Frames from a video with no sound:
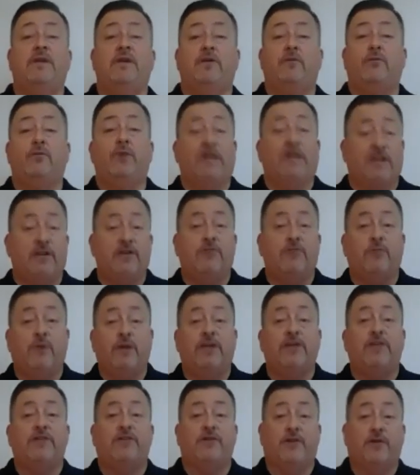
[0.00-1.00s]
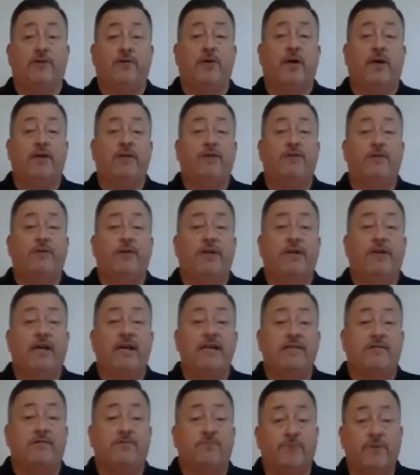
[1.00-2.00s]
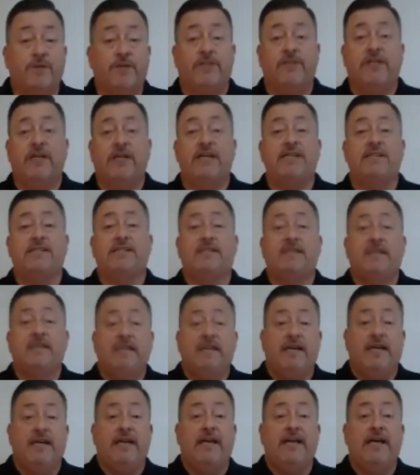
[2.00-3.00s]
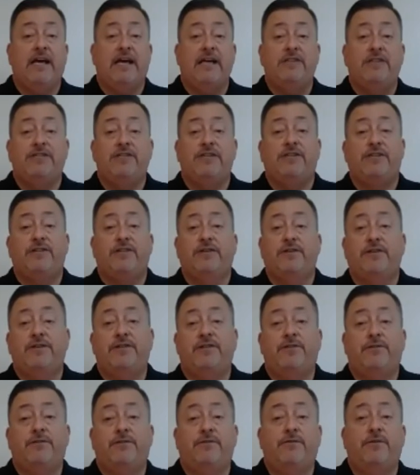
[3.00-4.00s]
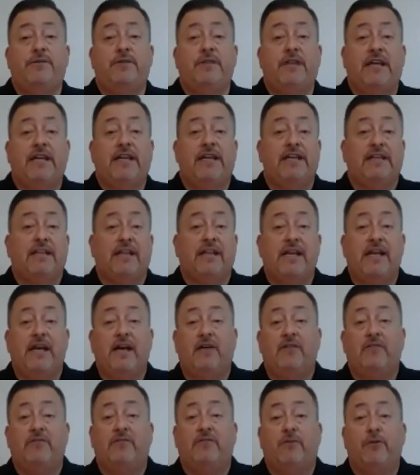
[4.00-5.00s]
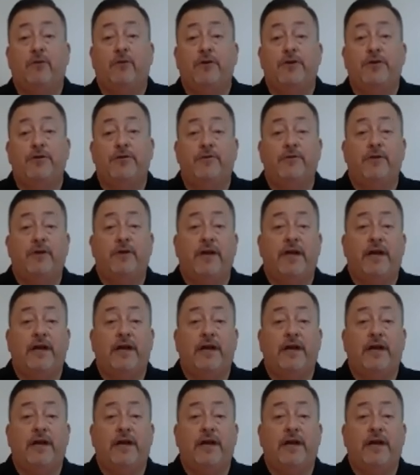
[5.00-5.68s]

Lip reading: We can turn around and do a nice, real nice AIG32 lighting layout for you